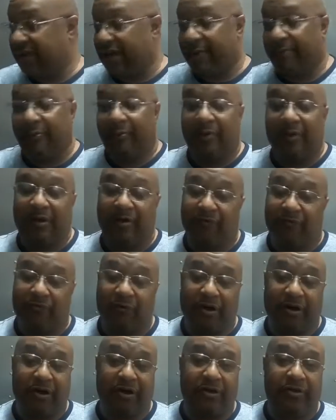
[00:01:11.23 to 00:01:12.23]
capable of
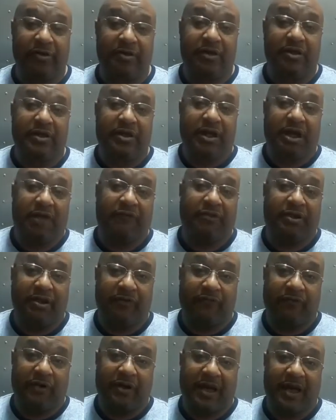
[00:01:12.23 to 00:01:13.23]
running
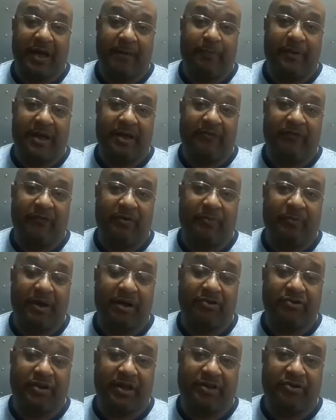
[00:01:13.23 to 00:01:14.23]
everything from the iPad, from the
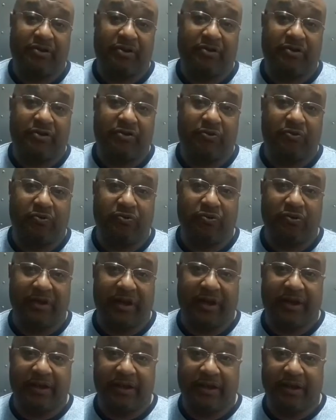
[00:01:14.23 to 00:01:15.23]
Baron Jax 32
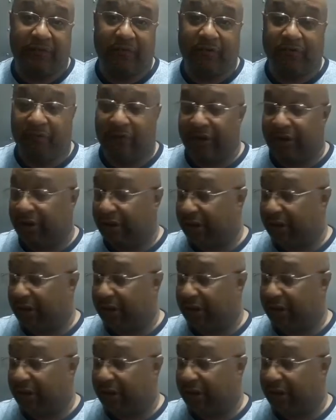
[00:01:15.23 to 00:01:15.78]
that we run